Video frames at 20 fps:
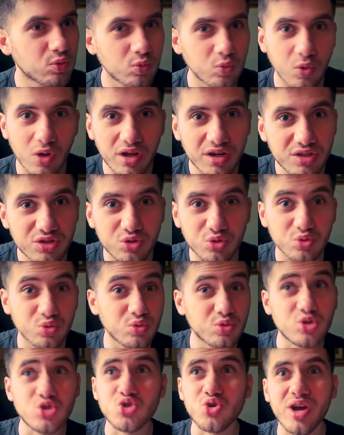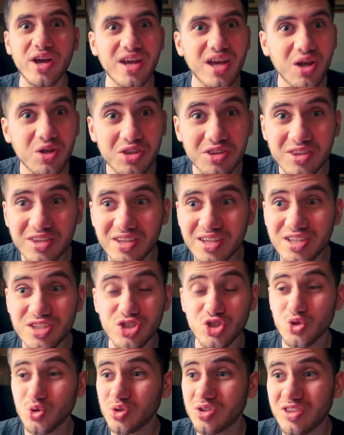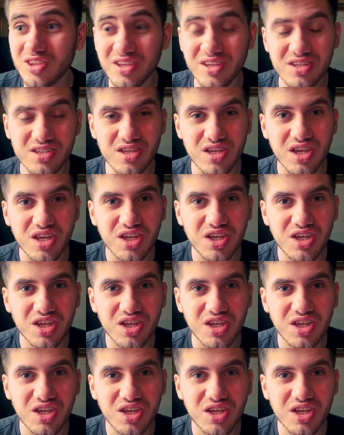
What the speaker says: wanted to try out things, do things,